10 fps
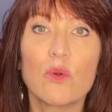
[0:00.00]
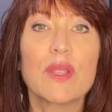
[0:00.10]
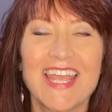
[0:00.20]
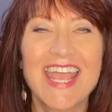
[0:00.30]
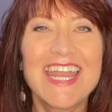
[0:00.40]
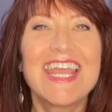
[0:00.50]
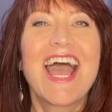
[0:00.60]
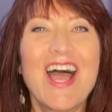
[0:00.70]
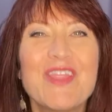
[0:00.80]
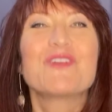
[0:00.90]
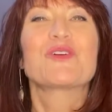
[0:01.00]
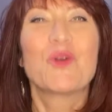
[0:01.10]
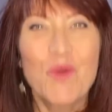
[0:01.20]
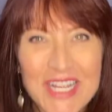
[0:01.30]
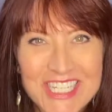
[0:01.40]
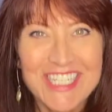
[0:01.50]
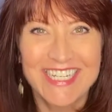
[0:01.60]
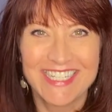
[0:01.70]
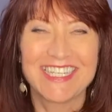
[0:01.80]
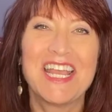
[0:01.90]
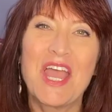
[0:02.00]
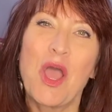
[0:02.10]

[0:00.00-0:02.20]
or any other questions